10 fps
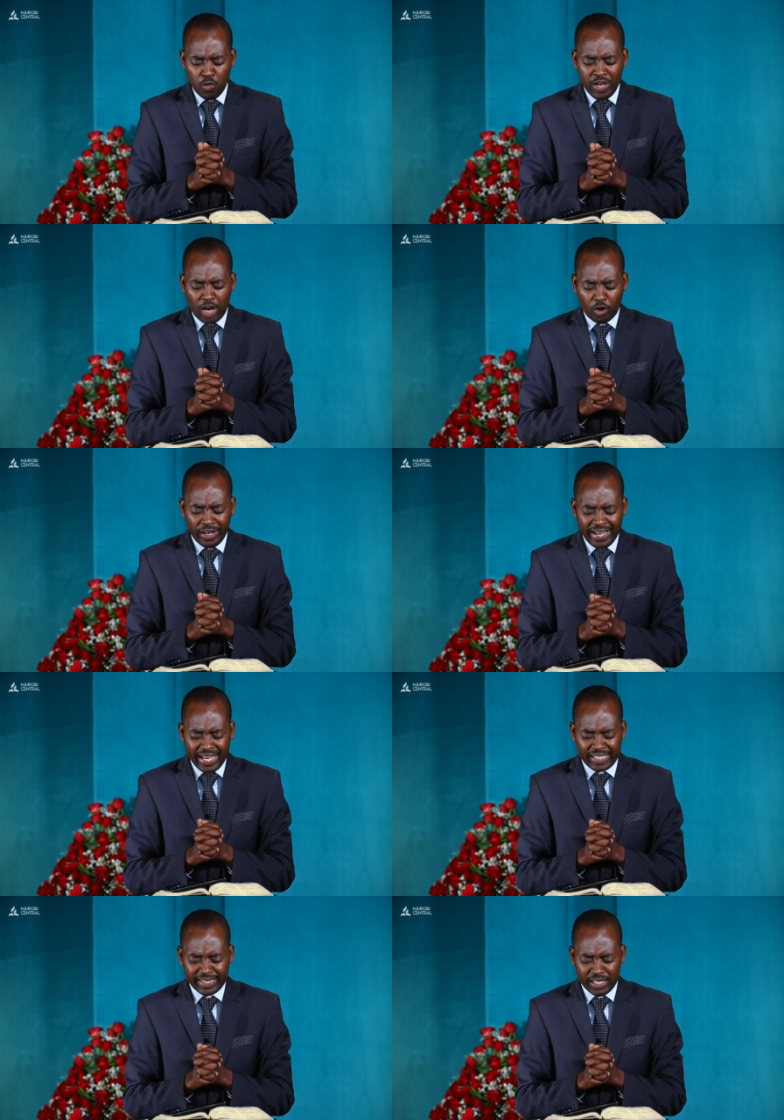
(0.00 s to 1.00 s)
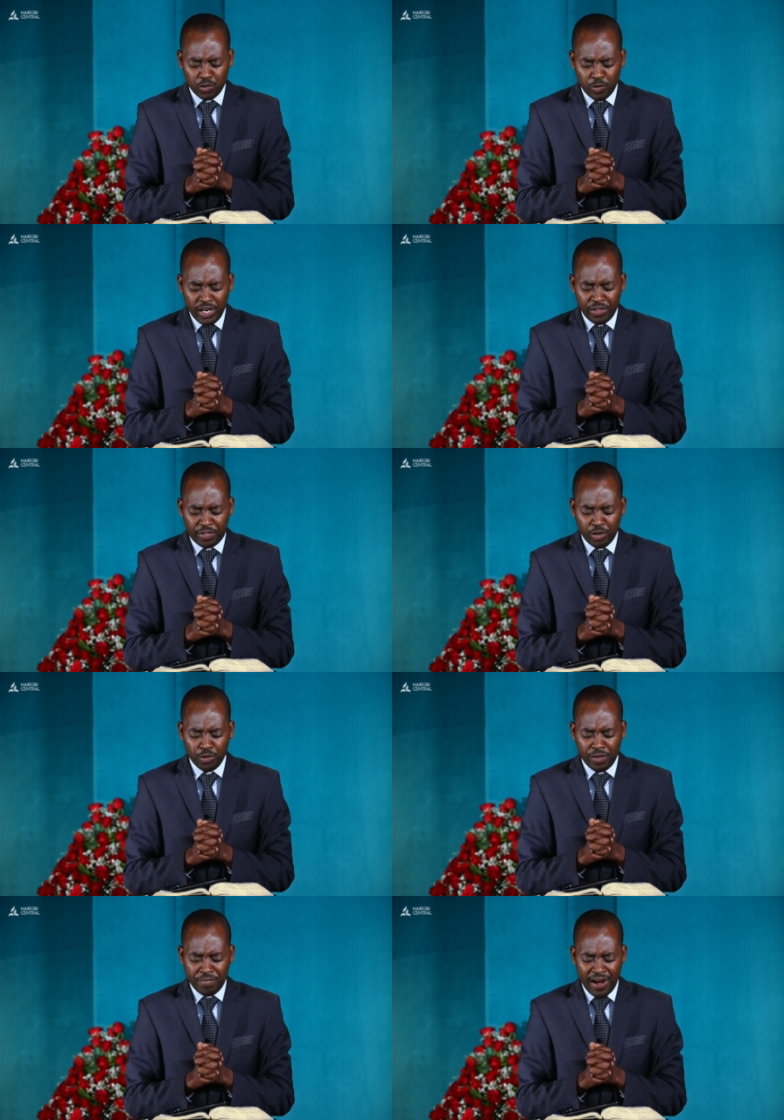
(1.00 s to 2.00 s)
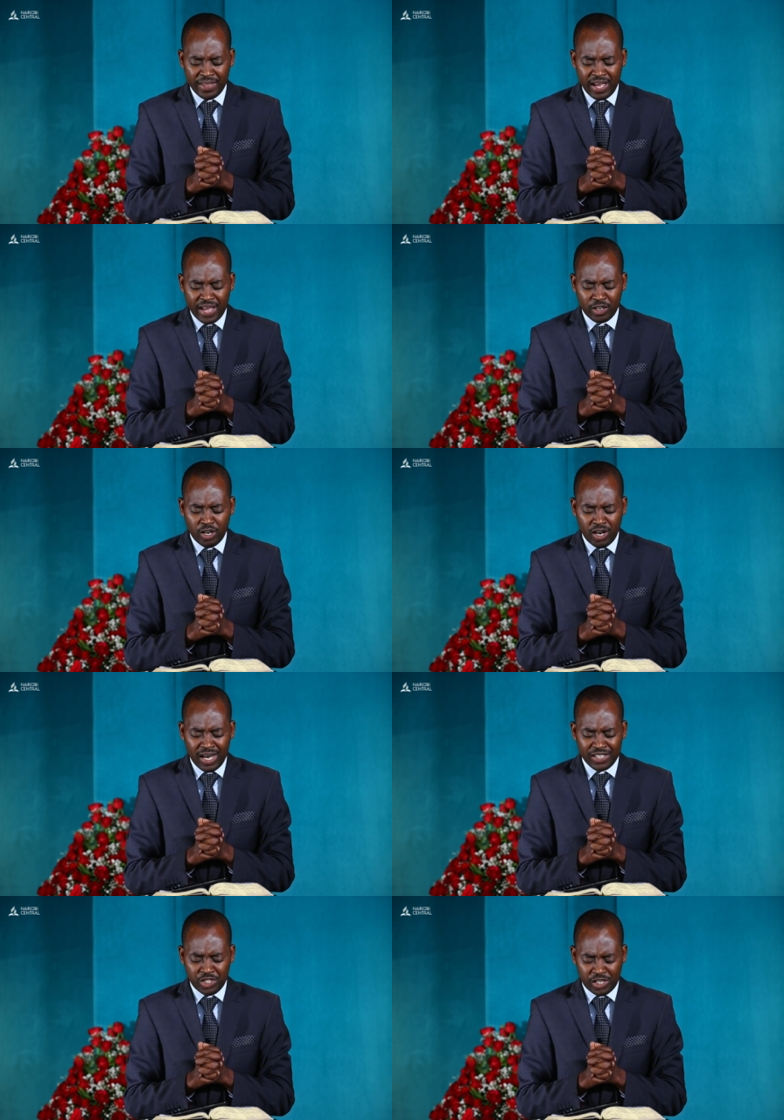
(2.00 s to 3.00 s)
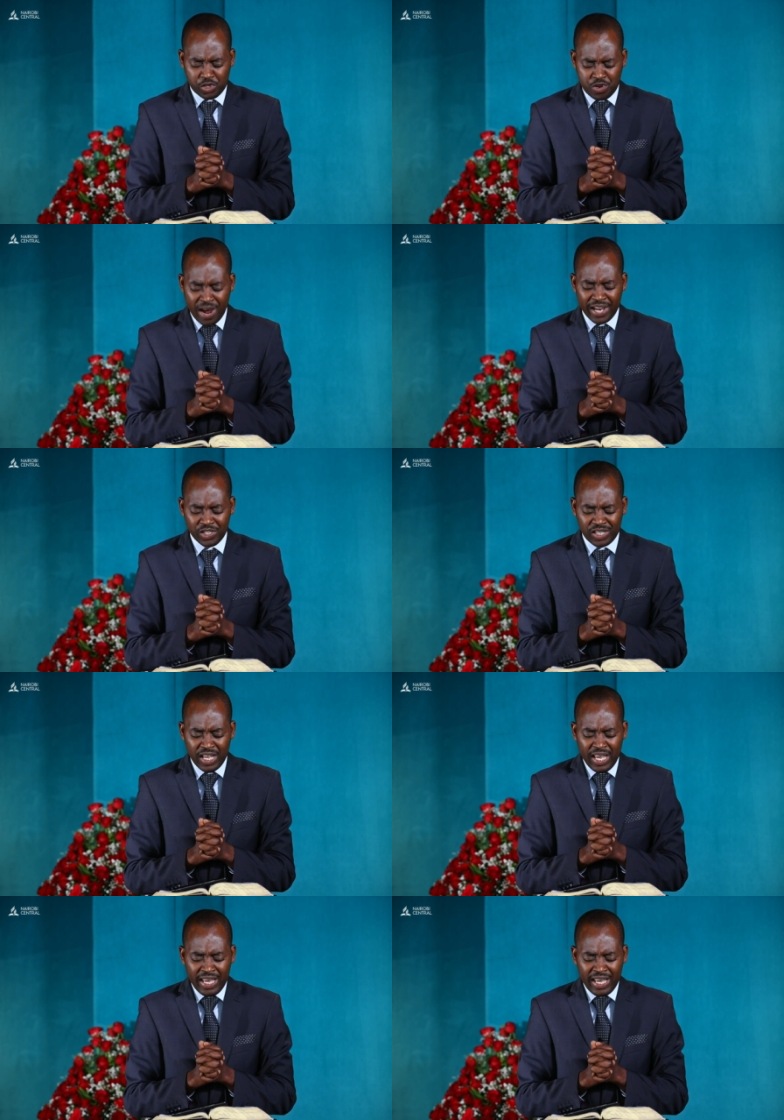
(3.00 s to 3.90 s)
We are connected with you, the Father and God and Jesus Christ.